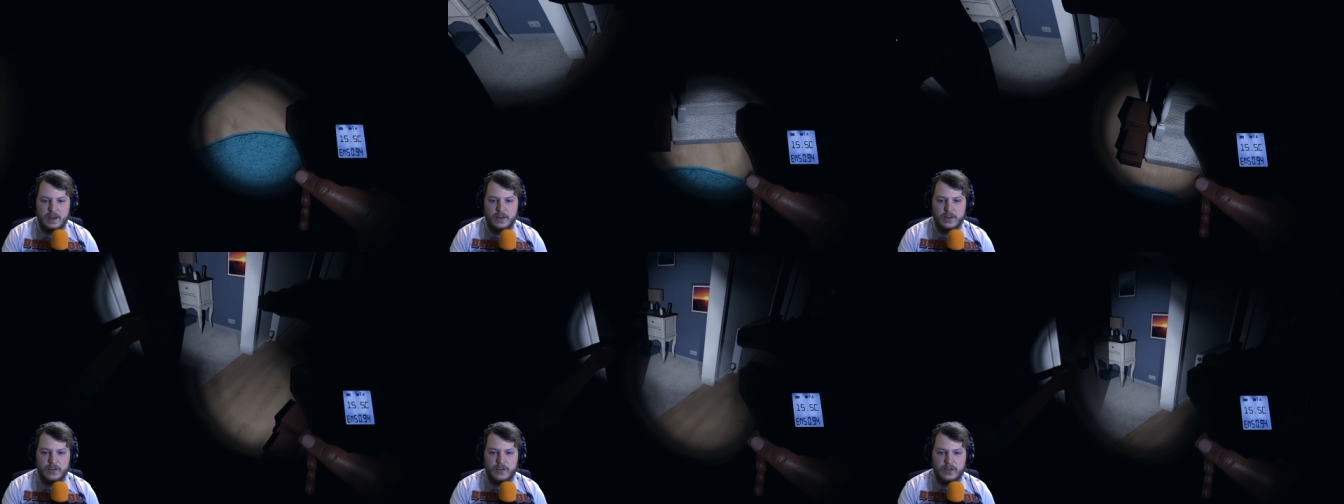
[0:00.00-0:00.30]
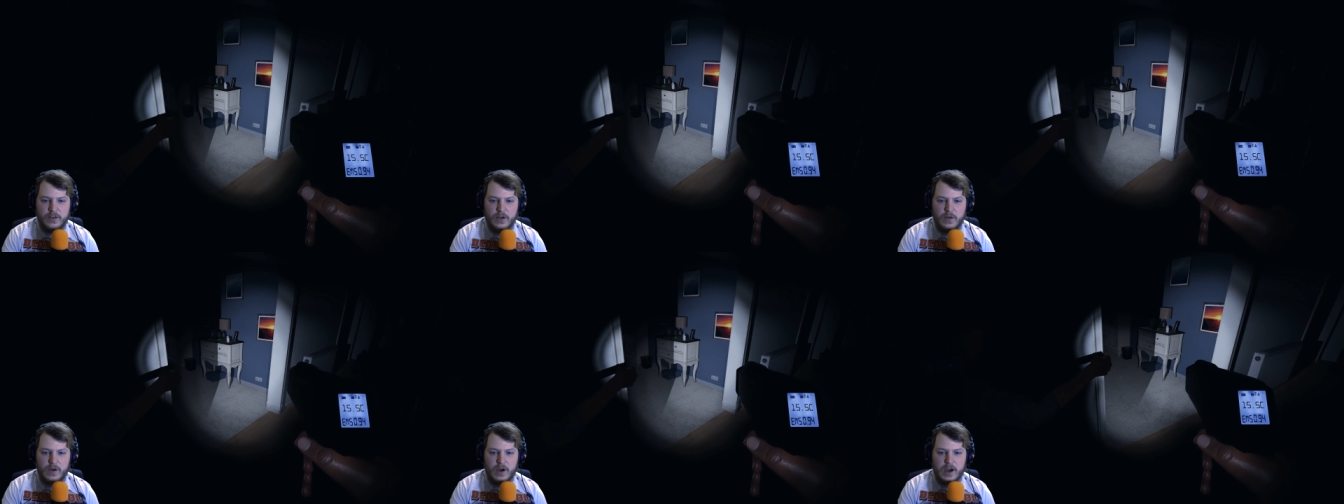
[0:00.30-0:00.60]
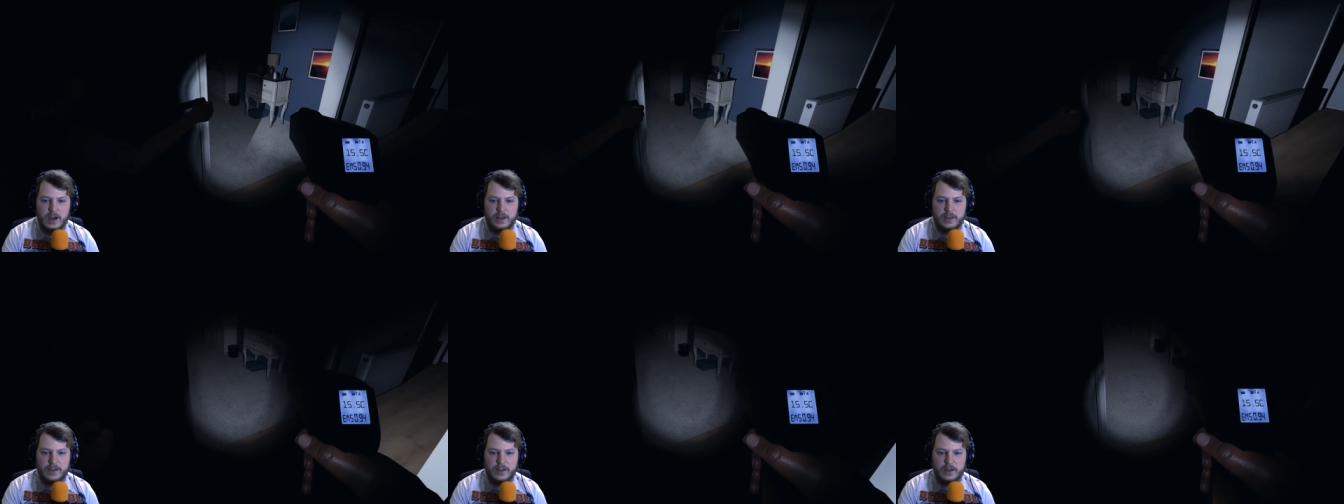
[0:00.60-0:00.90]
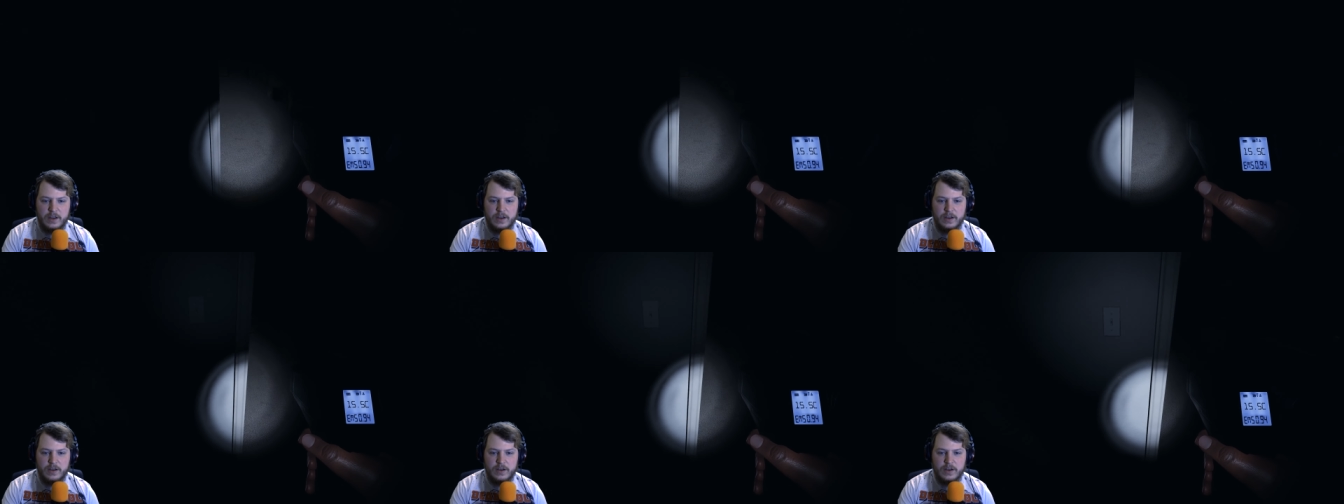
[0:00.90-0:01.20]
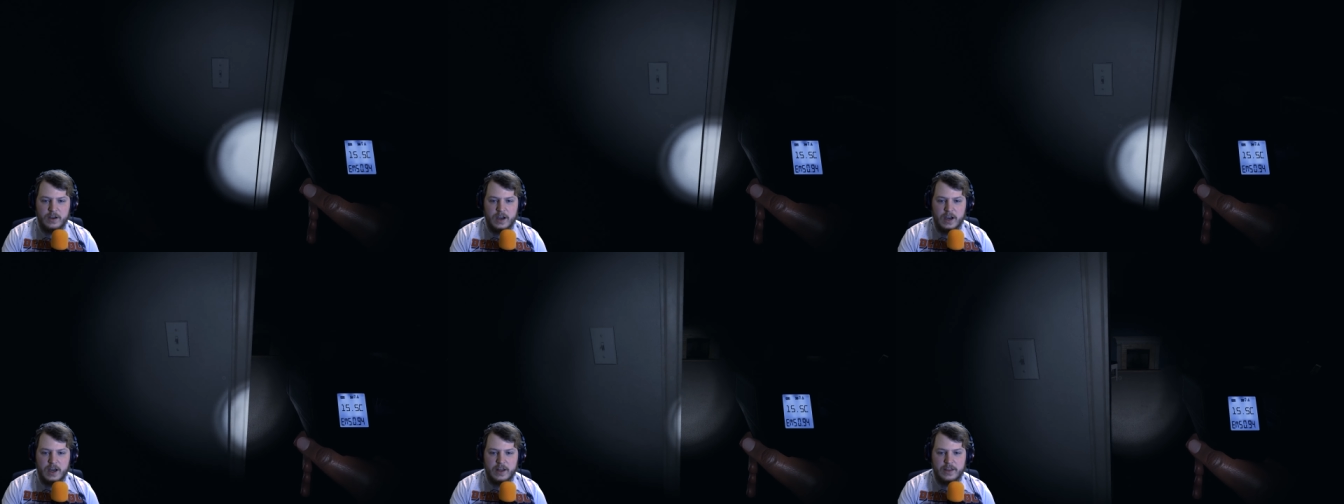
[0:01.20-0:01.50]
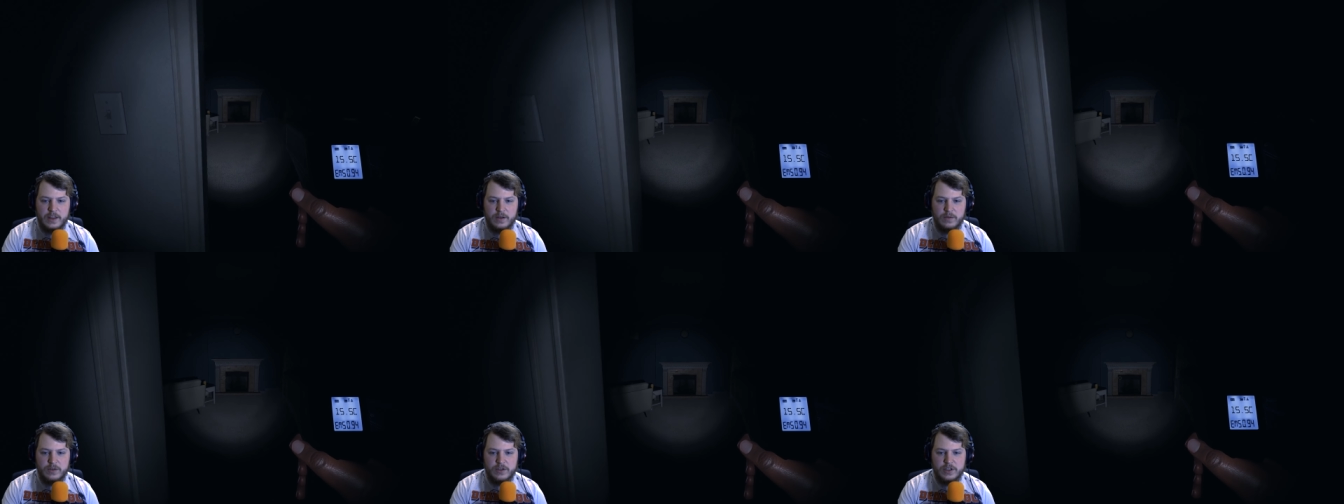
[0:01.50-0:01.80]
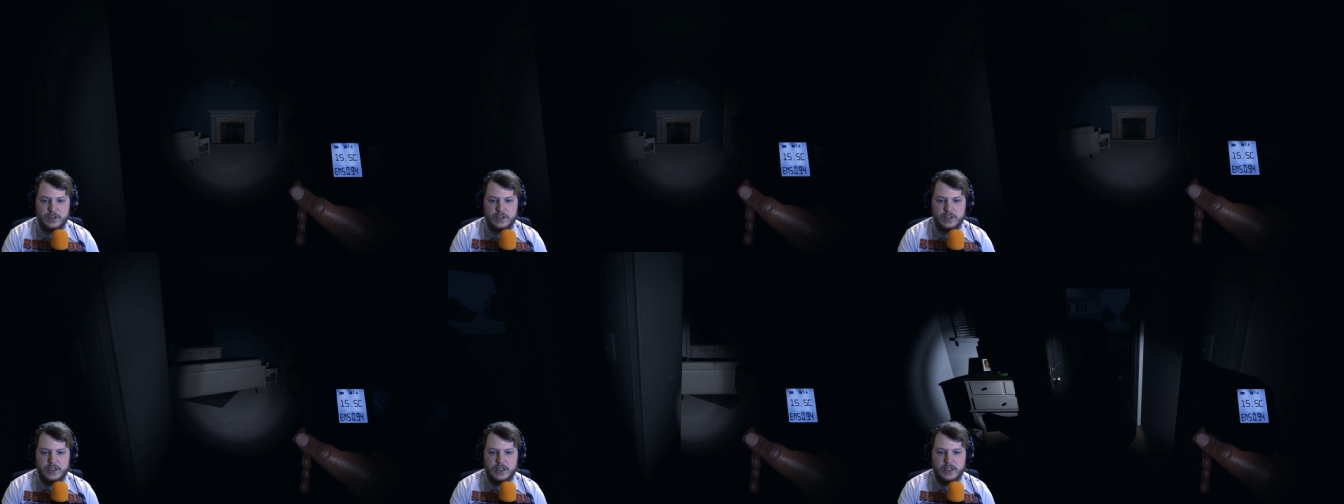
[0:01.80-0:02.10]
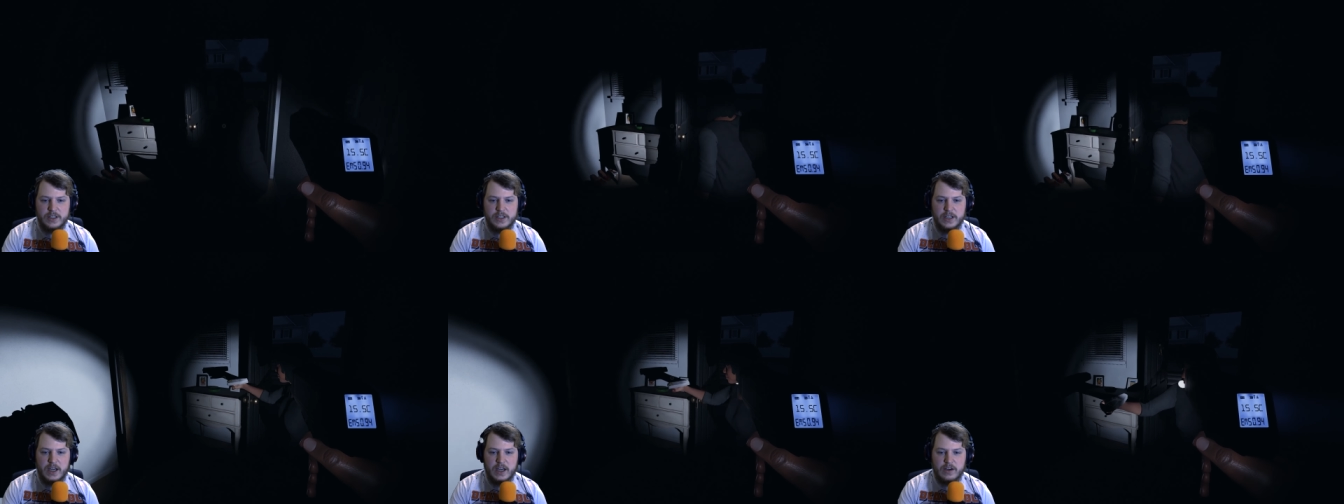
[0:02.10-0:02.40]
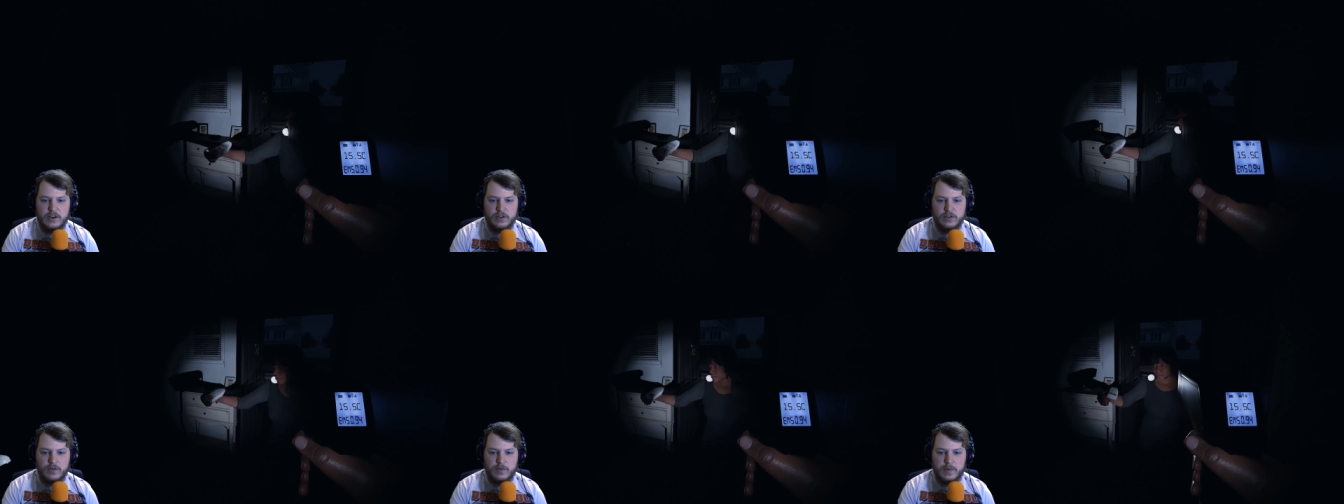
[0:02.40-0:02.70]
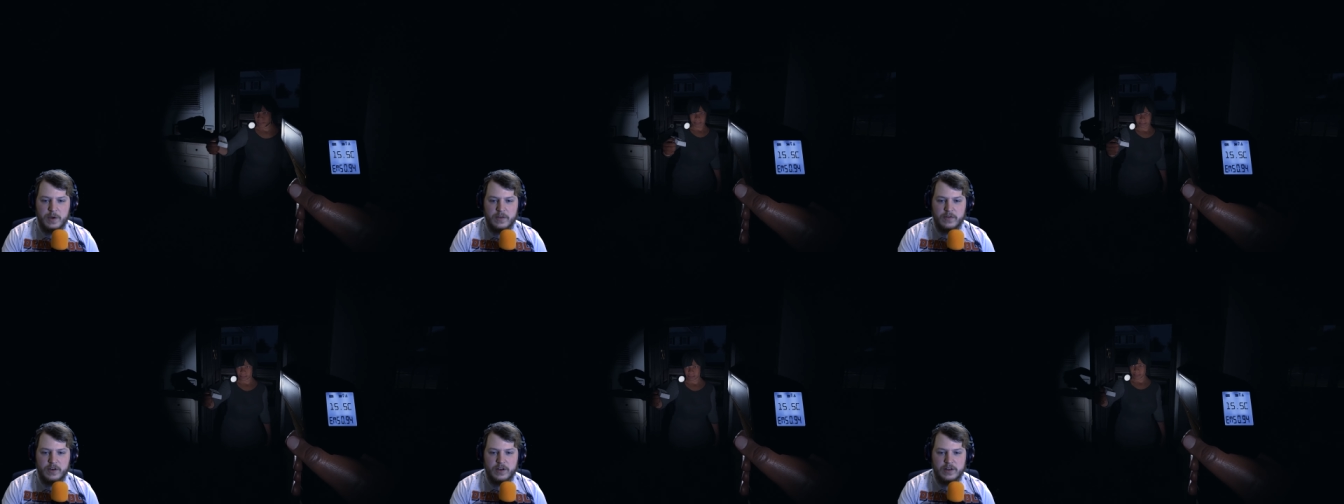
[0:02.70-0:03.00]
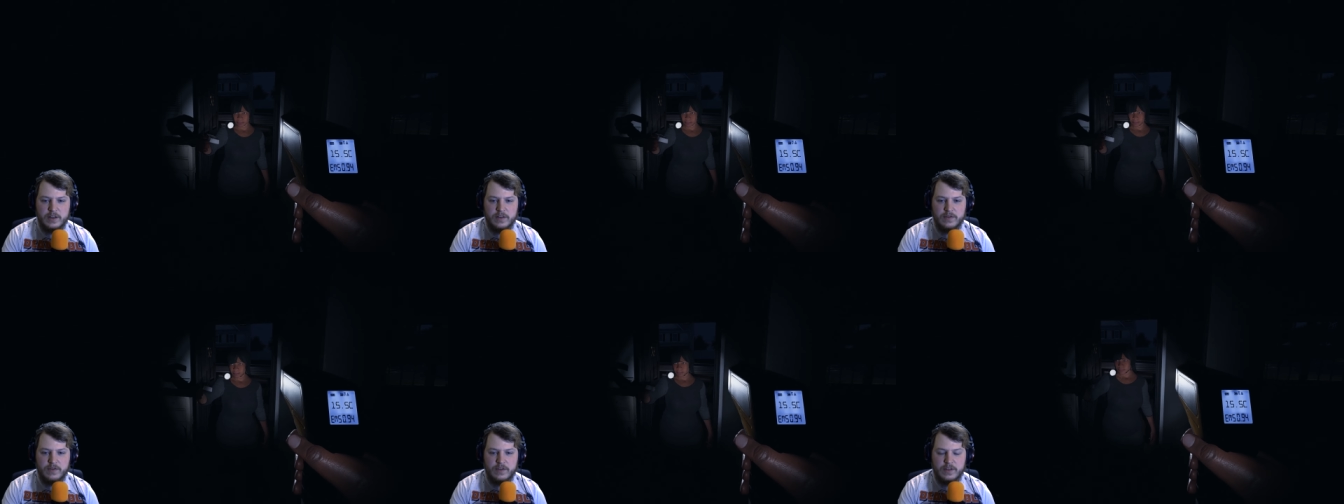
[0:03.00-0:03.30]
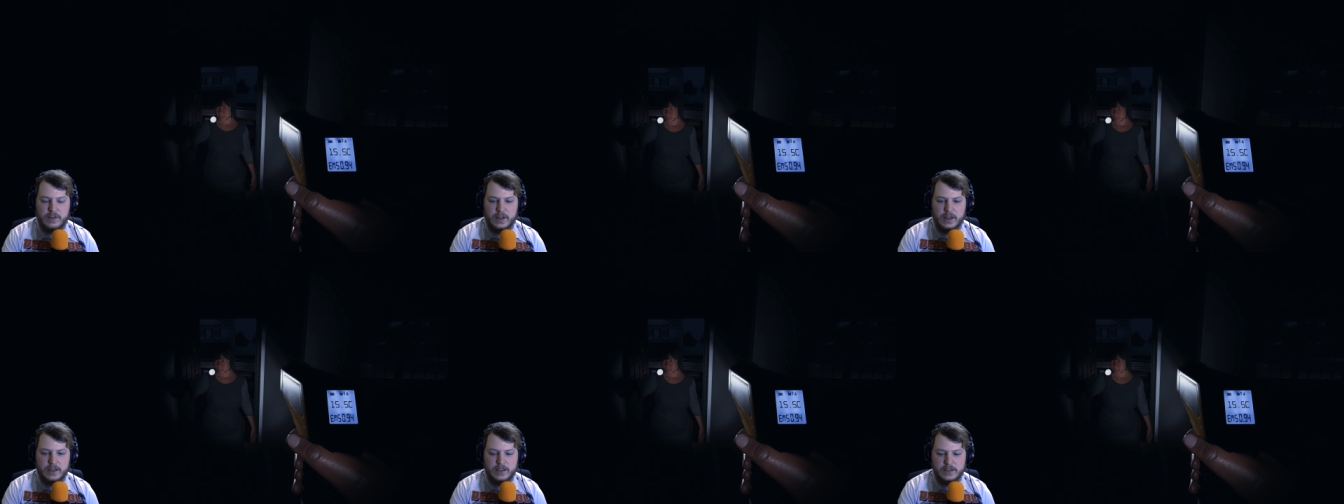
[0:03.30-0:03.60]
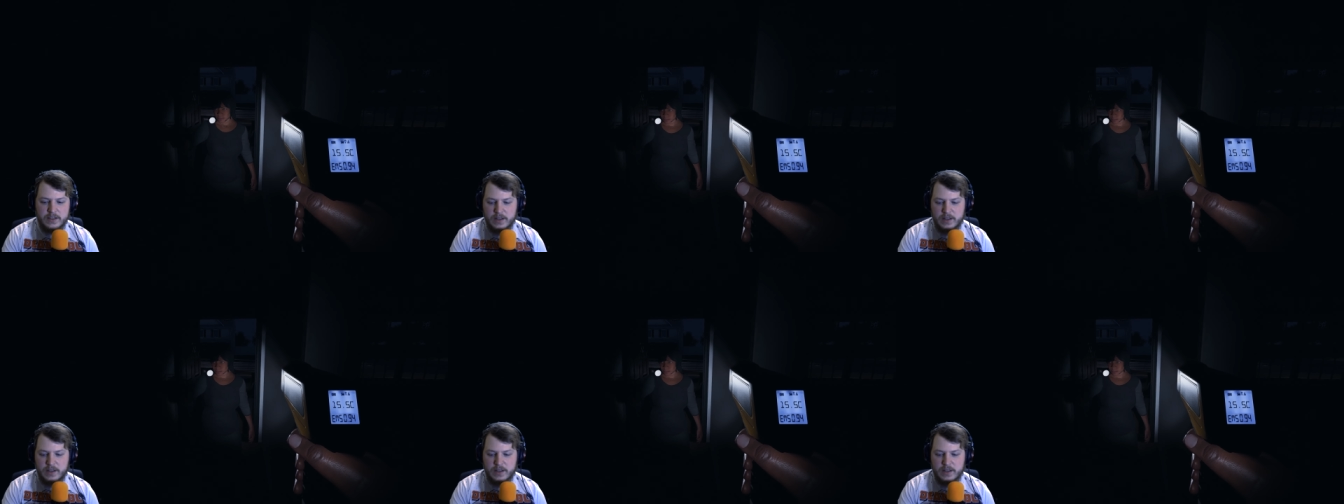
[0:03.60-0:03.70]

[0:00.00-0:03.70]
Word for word: So I think I think we should stick together because we've both got different things.